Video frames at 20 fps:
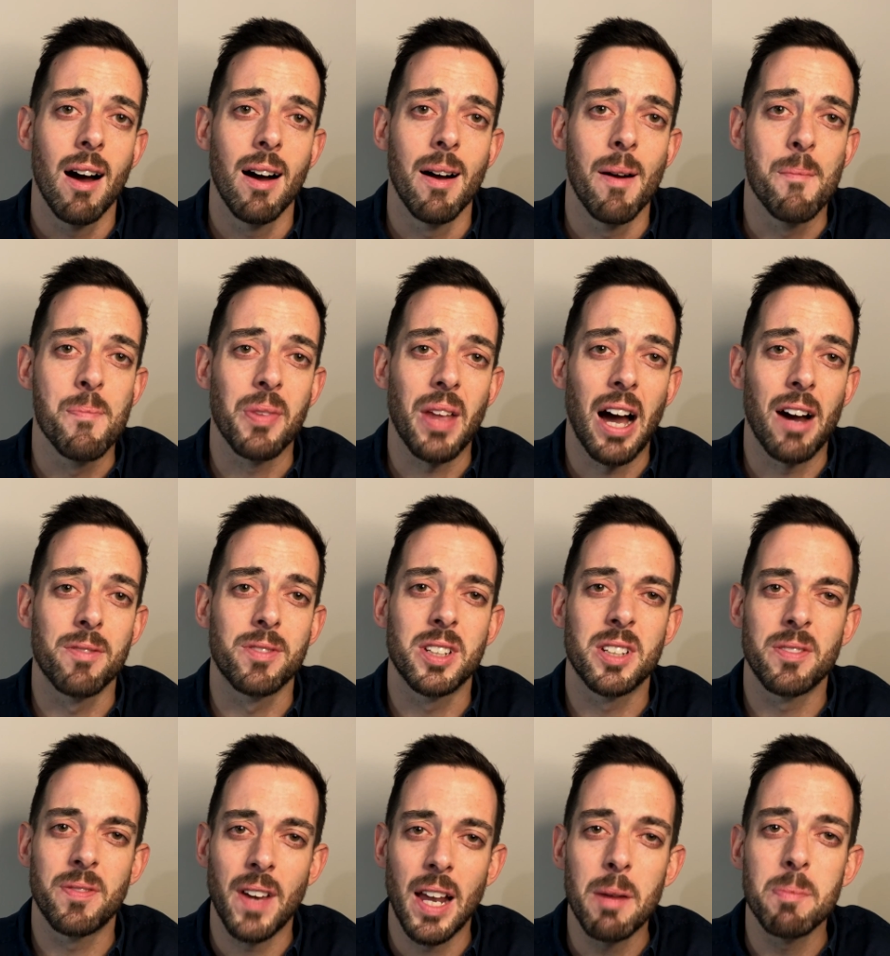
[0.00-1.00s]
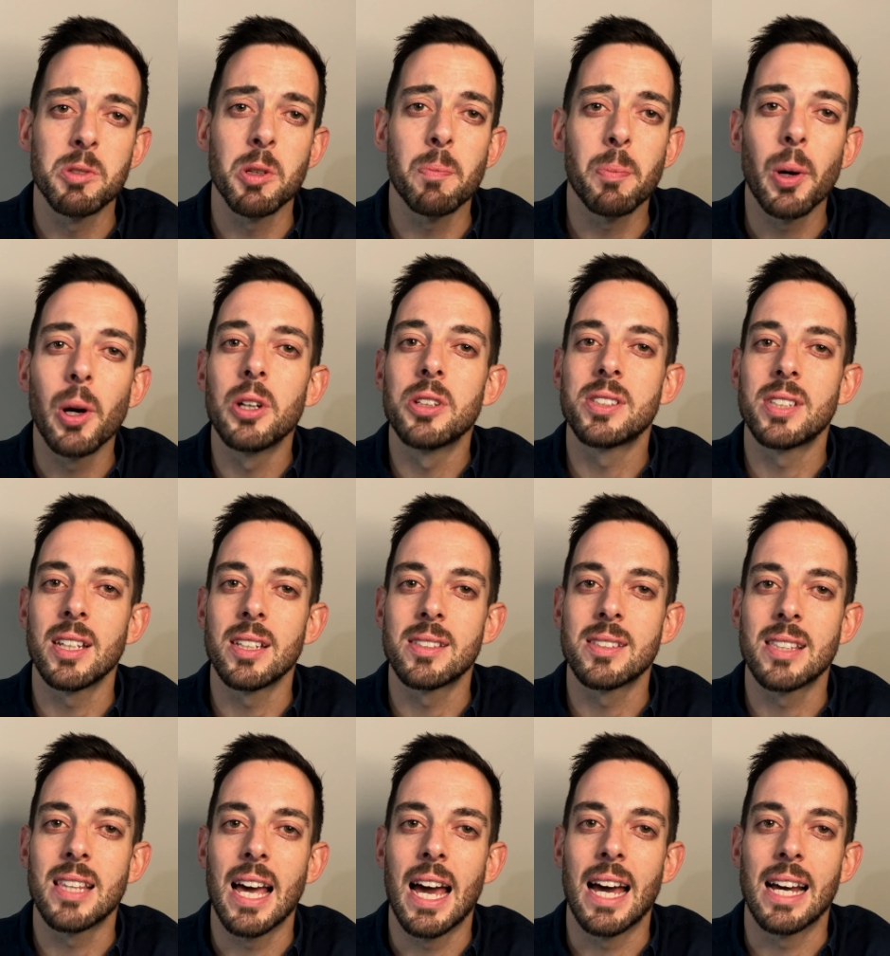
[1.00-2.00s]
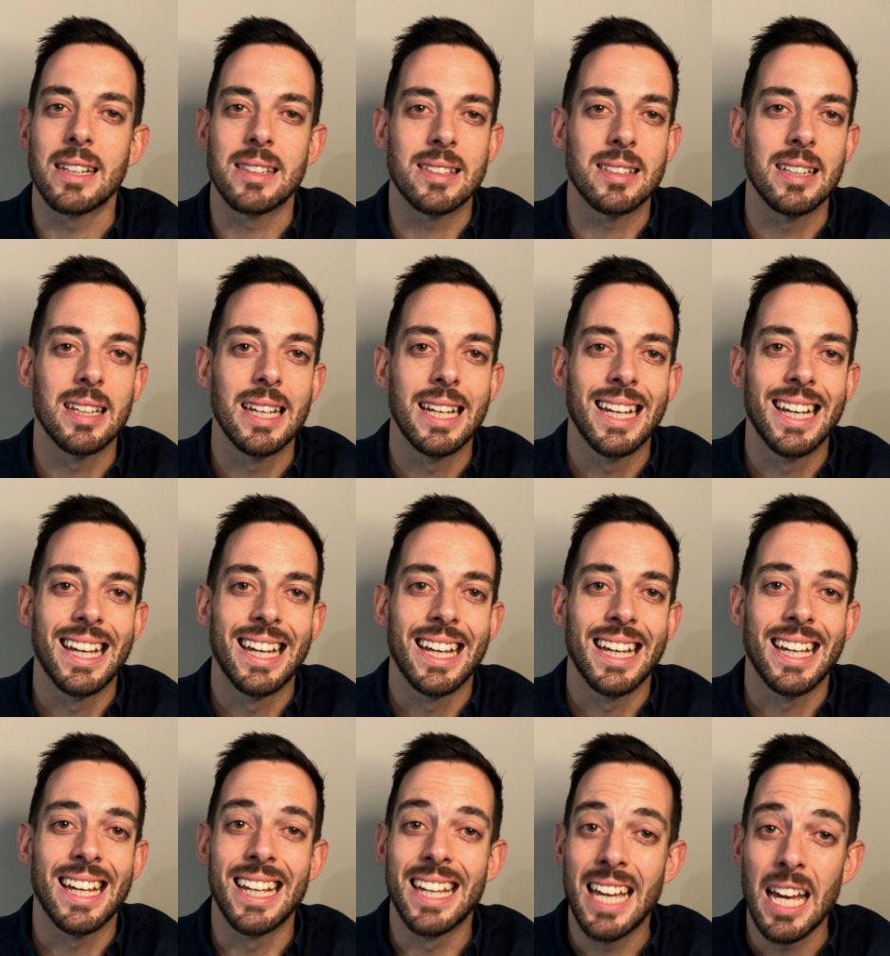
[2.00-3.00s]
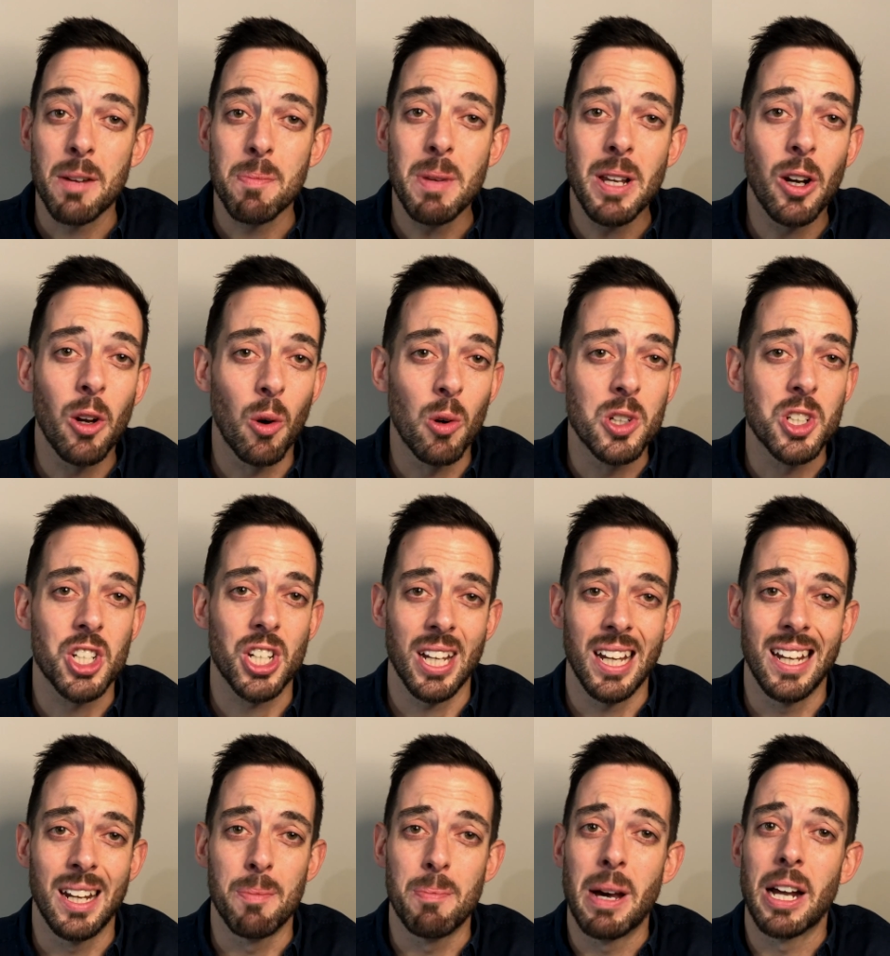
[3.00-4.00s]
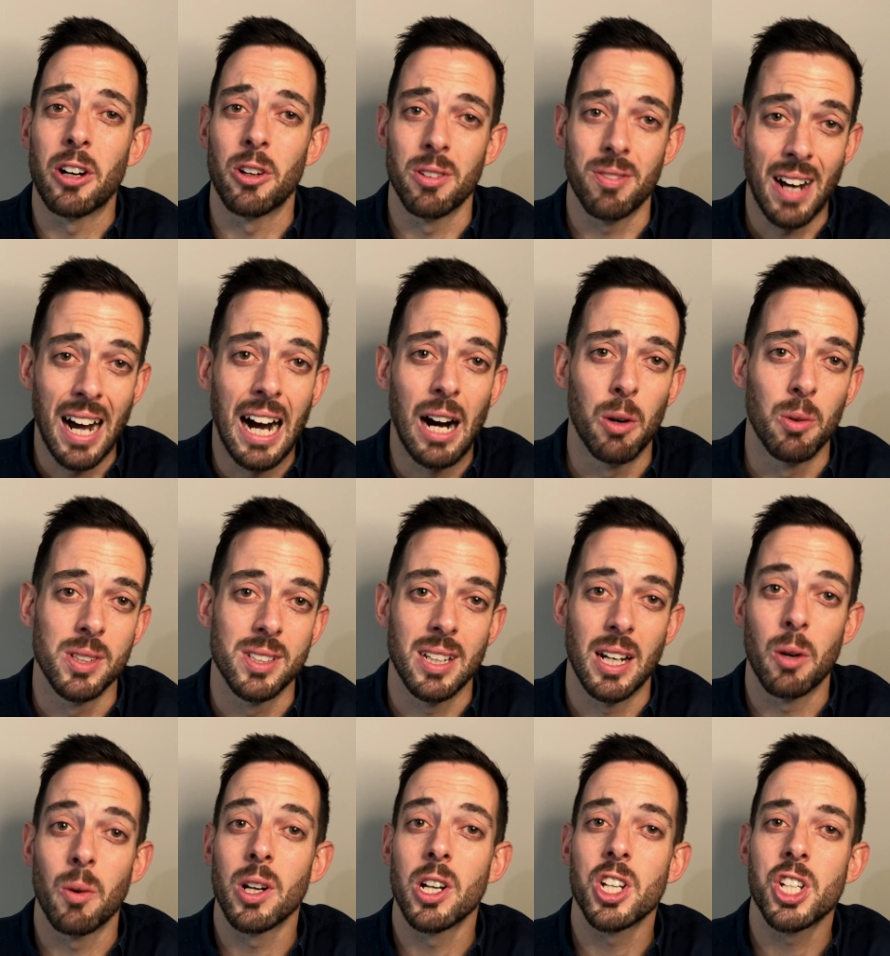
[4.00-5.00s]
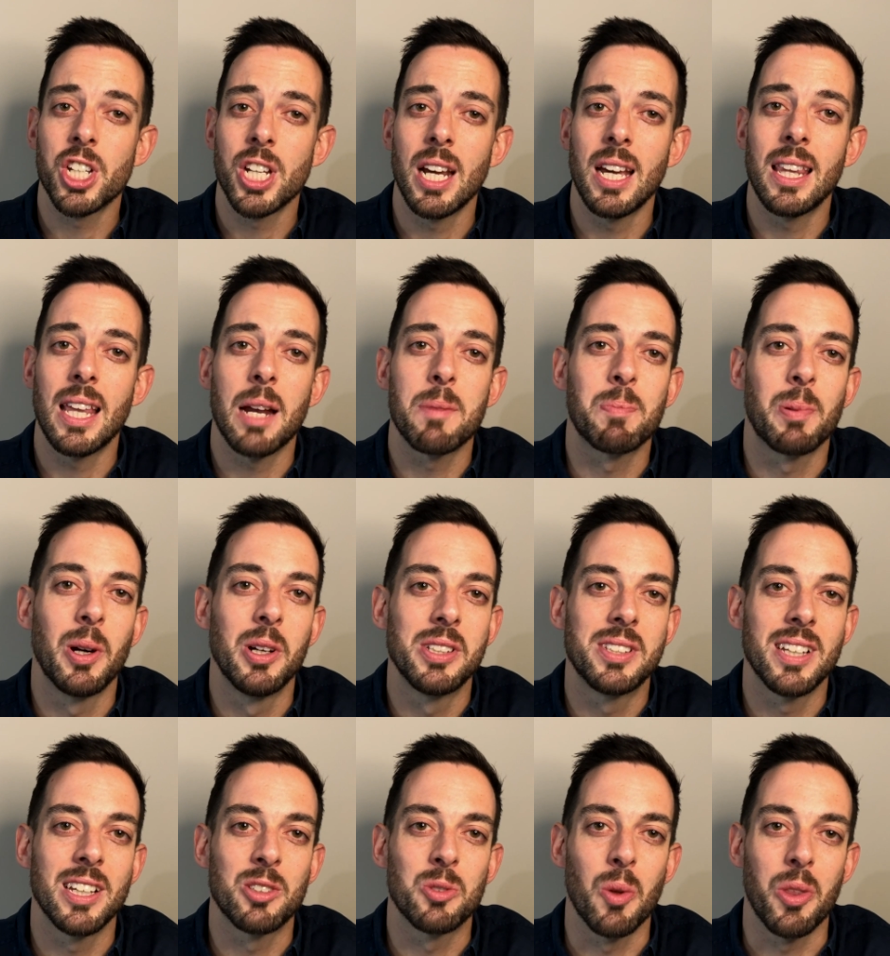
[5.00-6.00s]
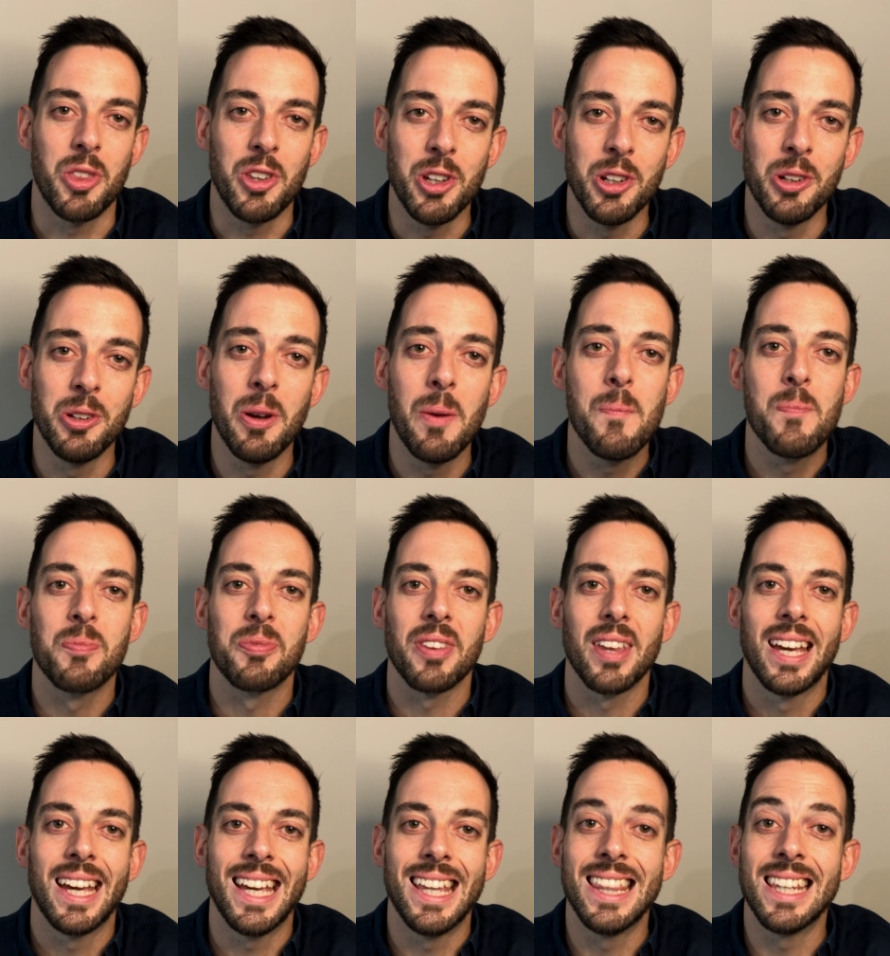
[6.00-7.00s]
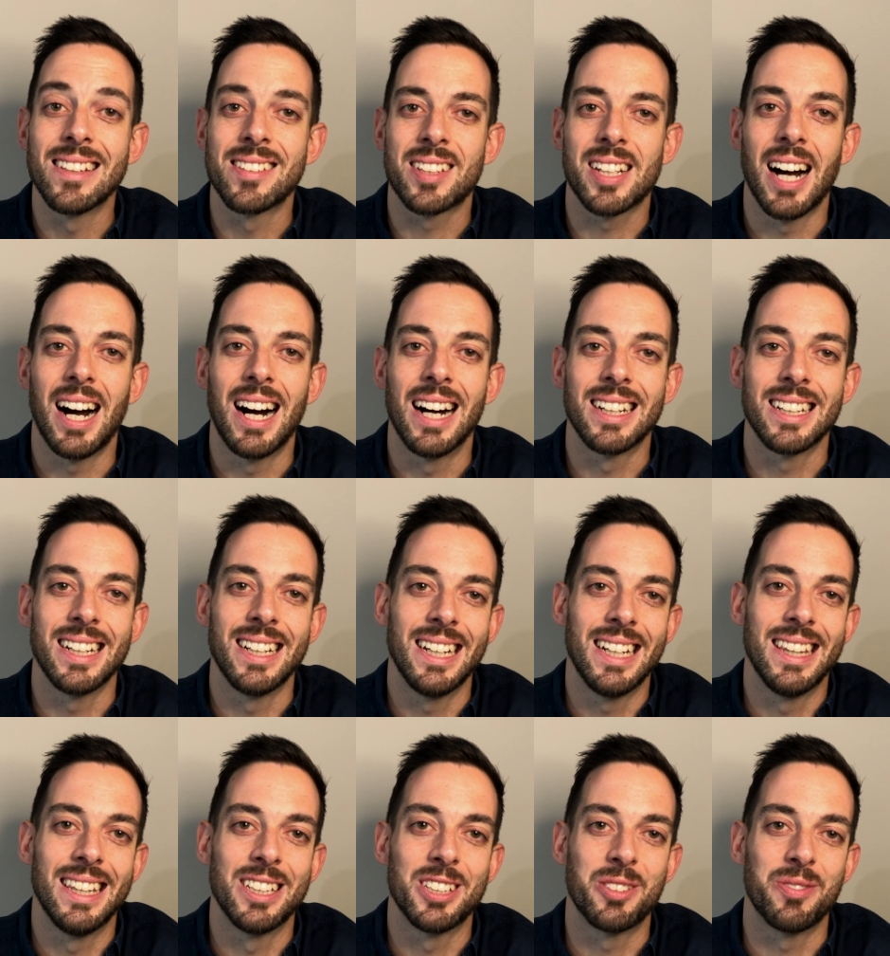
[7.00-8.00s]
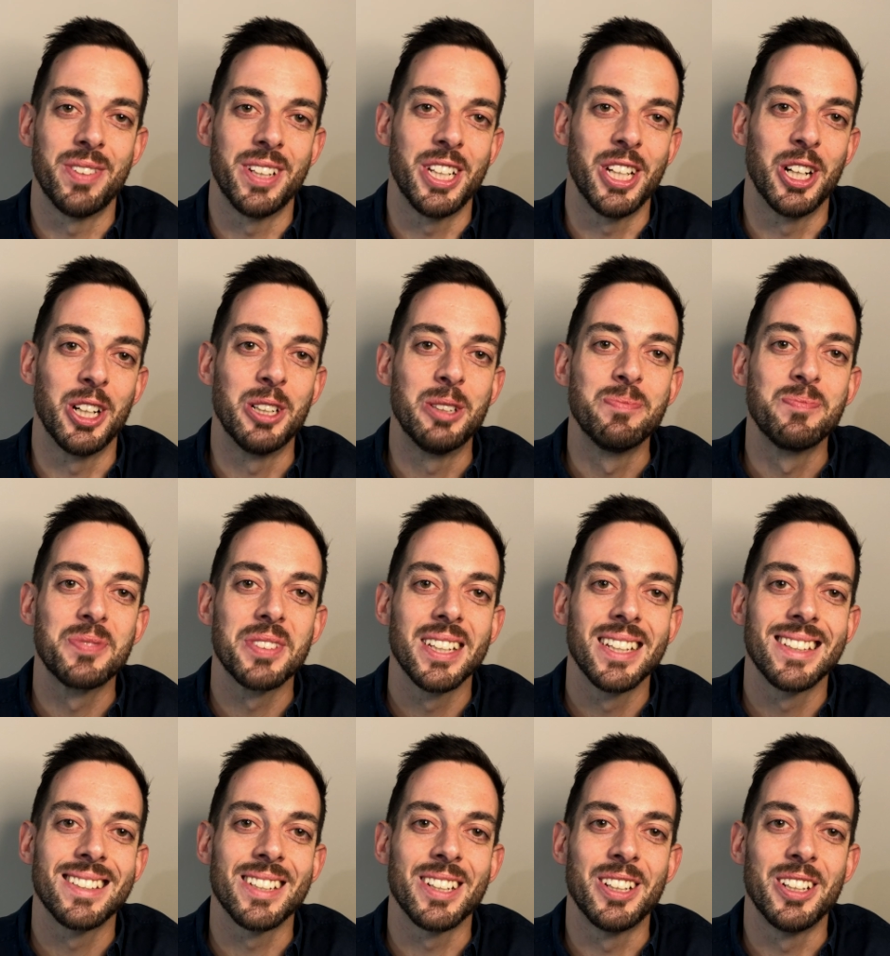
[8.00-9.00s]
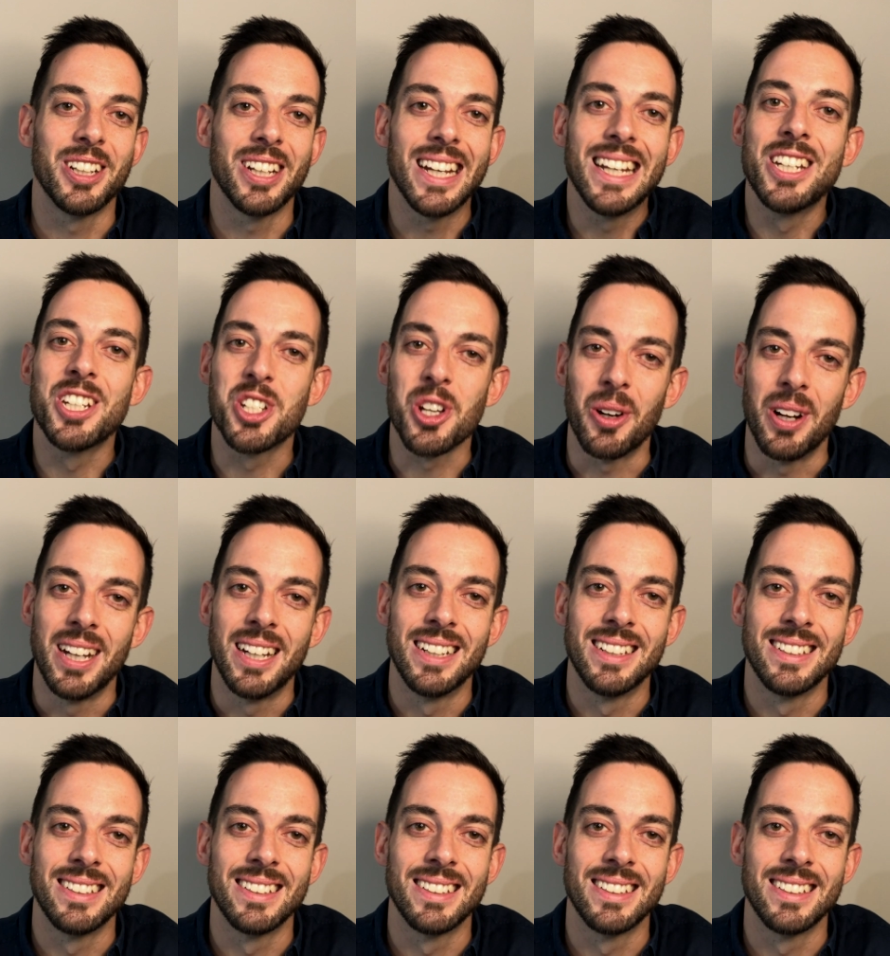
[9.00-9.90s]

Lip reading: I've developed a process that can get me launched in a matter of hours, and I want to share that process with you in this guide and in this video. So enjoy.